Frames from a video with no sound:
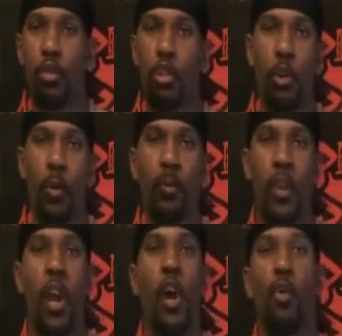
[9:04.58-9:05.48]
YouTube.
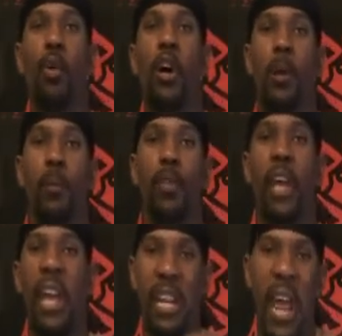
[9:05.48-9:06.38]
Well,
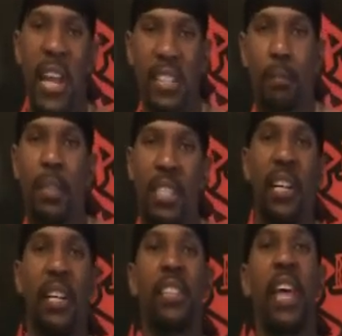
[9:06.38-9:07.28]
in that
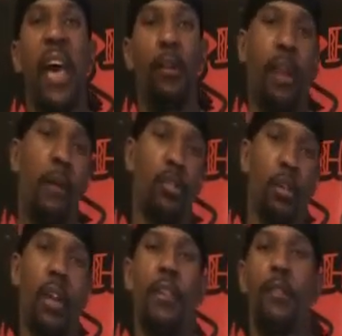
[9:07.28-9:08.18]
particular title that was
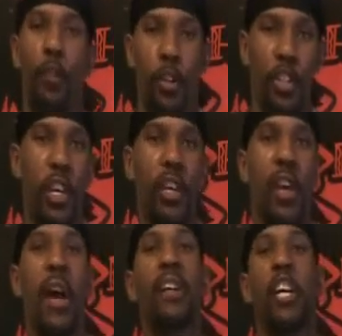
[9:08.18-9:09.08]
on in
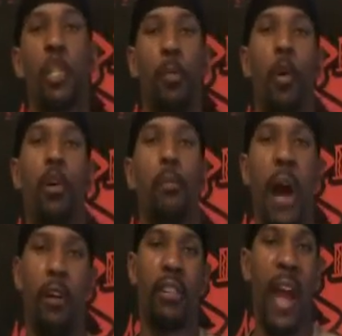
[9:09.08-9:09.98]
4G, they spoke
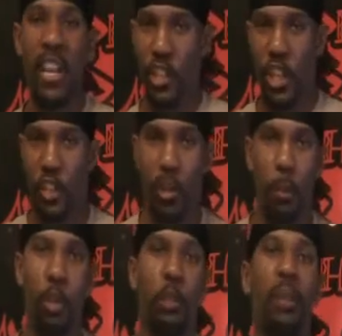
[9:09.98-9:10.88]
about not just the
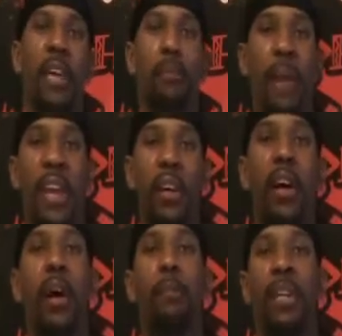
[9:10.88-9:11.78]
multiplayer
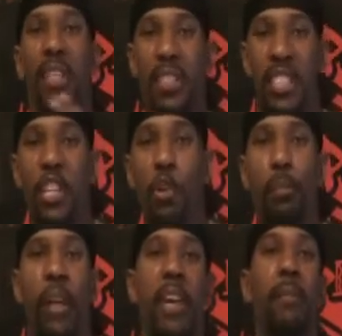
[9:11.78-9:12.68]
beta, but the single
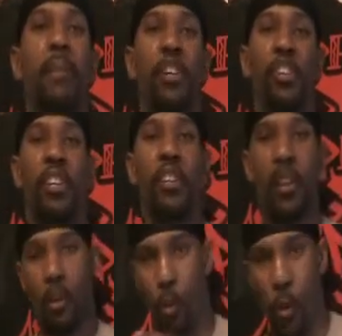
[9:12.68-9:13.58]
player mission
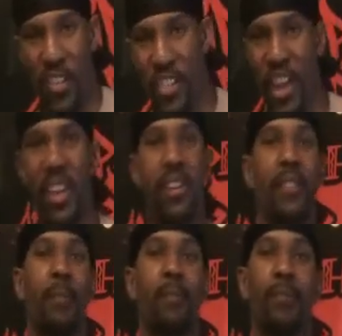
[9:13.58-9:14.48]
within
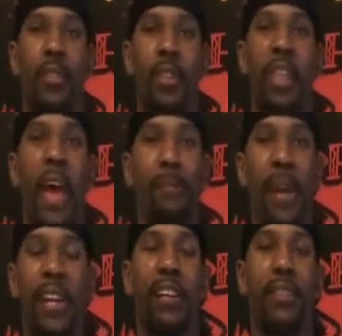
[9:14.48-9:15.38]
that
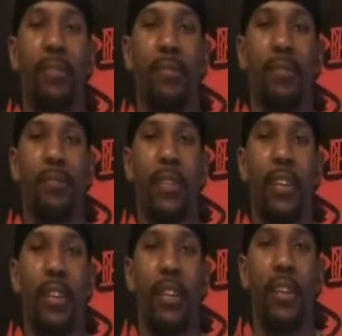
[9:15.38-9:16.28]
beta.
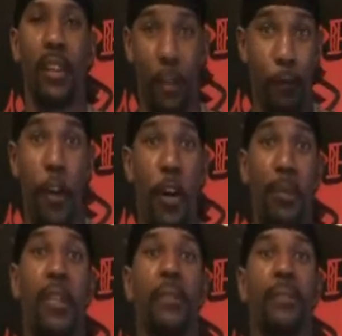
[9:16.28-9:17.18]
Confirmed.